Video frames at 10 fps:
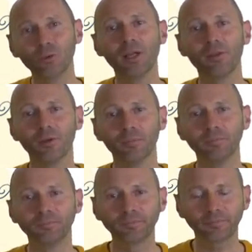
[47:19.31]
together.
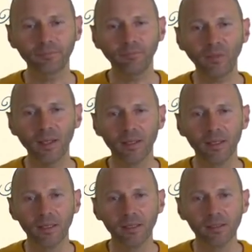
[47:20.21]

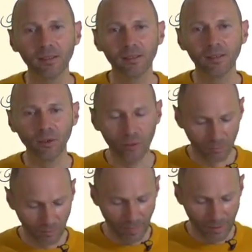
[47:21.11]
So